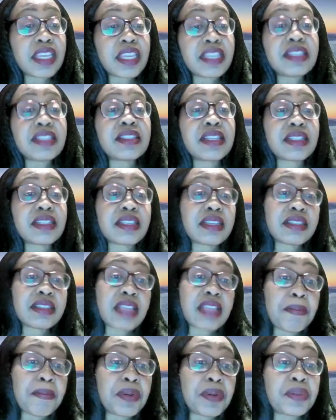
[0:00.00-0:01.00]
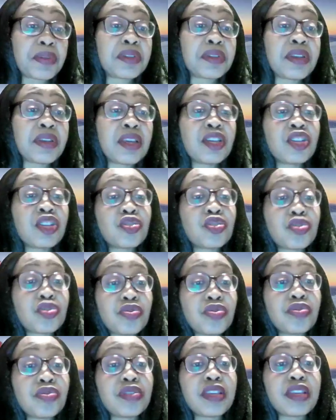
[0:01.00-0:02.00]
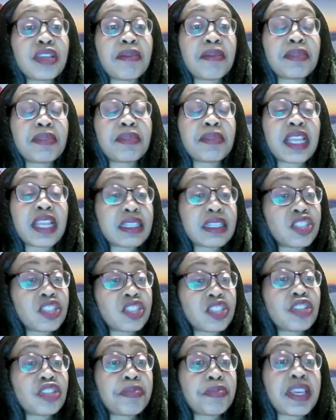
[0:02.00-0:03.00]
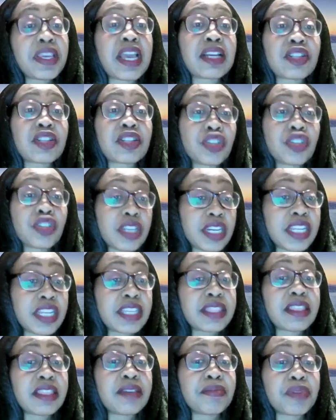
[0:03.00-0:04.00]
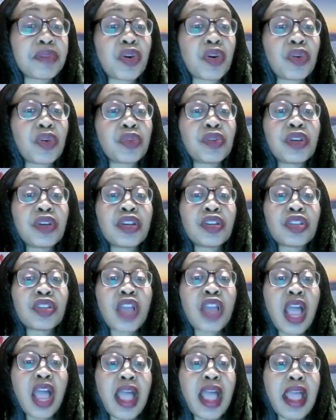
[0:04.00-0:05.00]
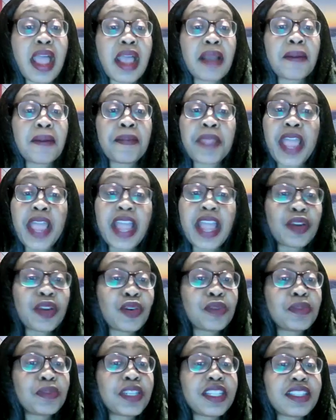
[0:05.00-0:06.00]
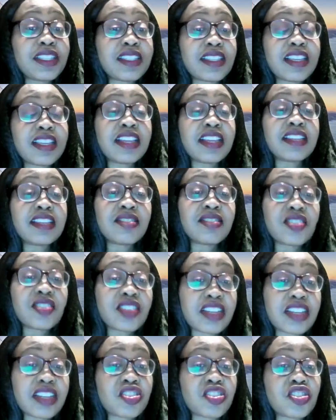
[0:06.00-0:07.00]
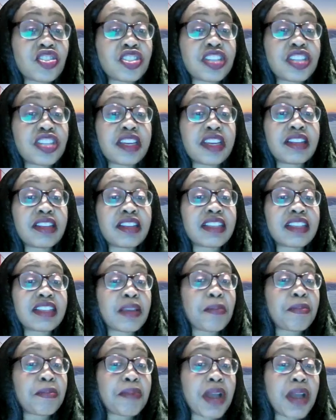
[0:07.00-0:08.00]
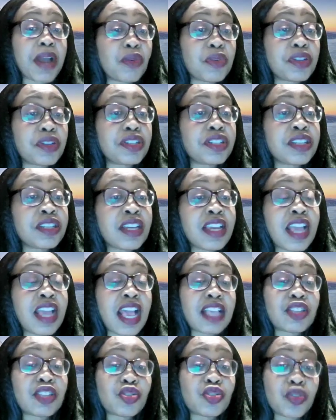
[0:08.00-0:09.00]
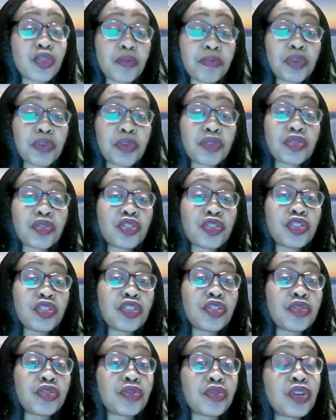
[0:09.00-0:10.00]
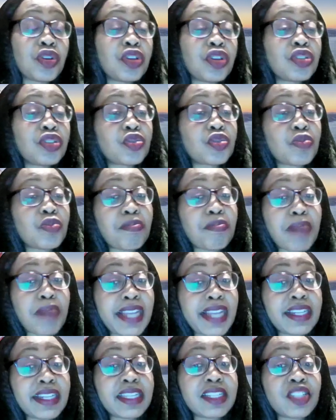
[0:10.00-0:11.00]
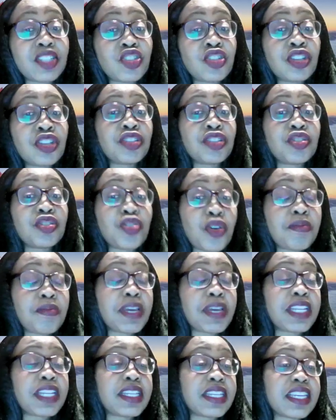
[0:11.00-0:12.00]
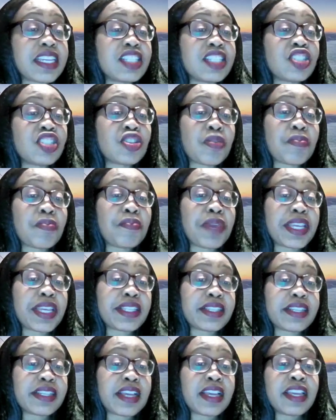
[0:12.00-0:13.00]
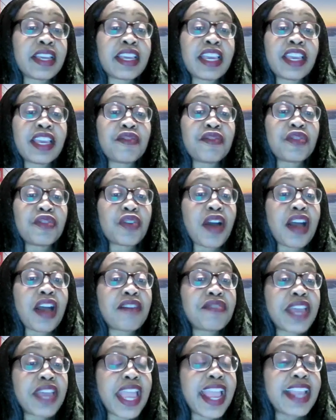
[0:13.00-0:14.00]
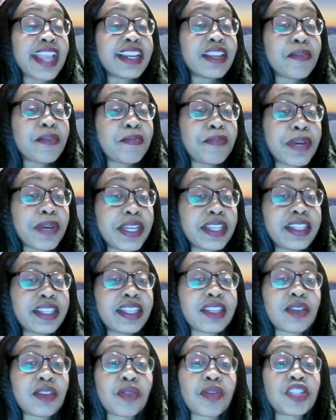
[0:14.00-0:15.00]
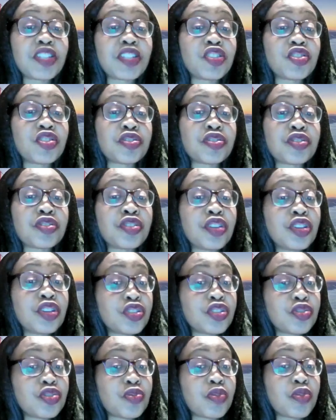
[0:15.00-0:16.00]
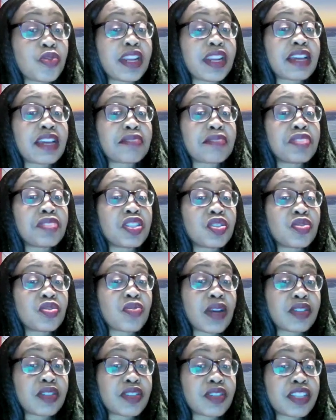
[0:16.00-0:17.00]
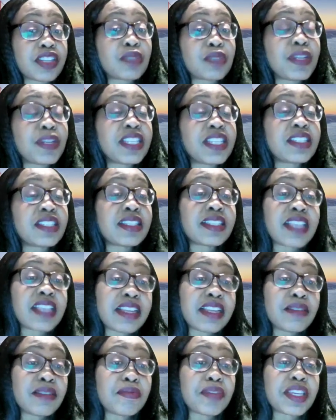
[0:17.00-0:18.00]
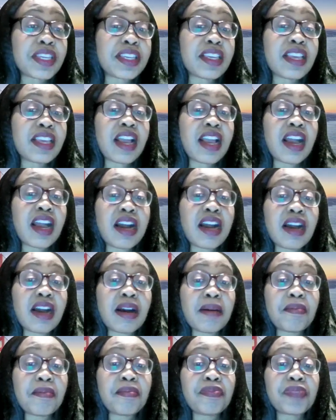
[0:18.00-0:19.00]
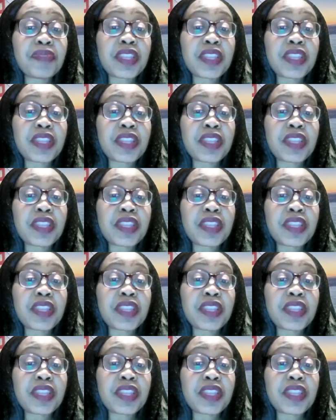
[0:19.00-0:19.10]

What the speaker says: things that has happened to them that the GP actually let them go. I hope this insight shared has empowered and supports you to manage your medication better. If you have any burning question you would like me to address, please send me a